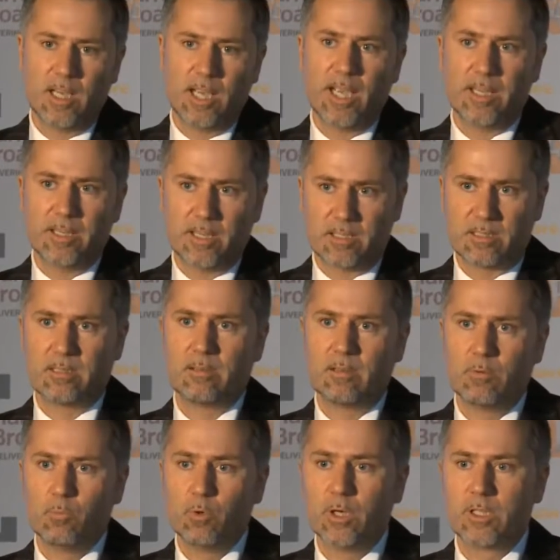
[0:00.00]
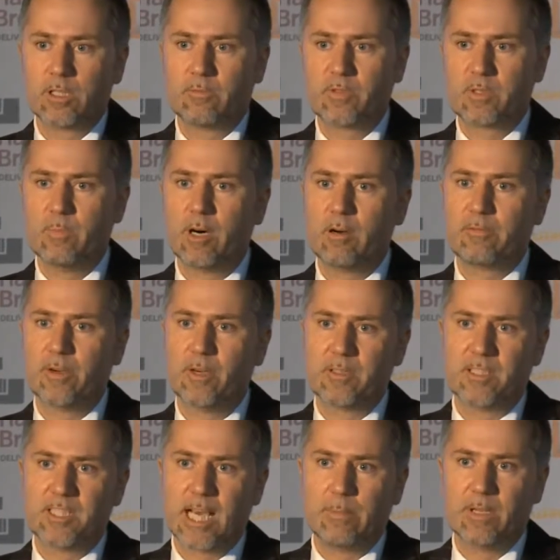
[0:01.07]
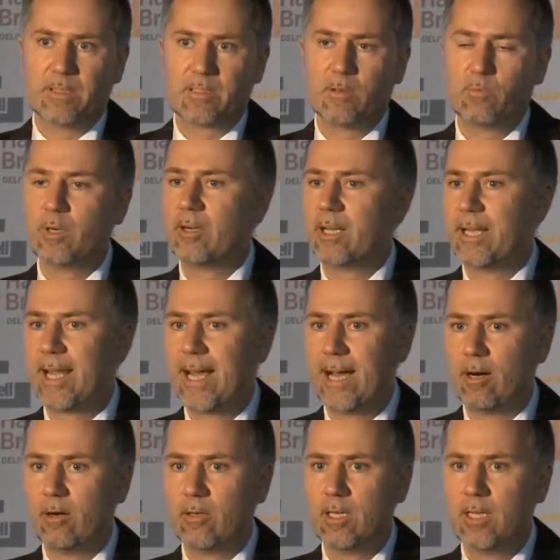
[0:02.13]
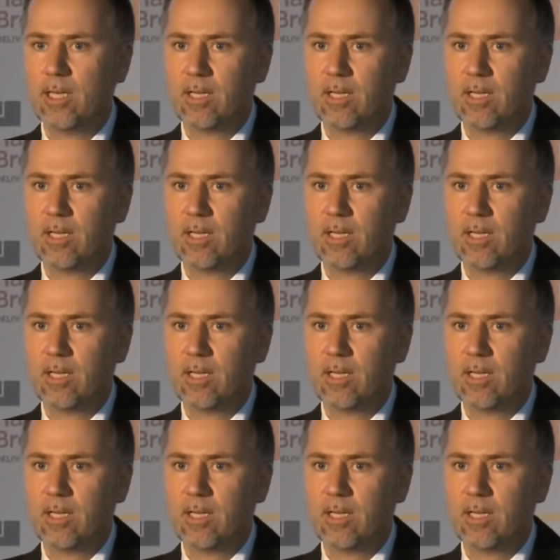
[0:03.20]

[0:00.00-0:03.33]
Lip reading: in this world of smartphones and tablets that we're in now,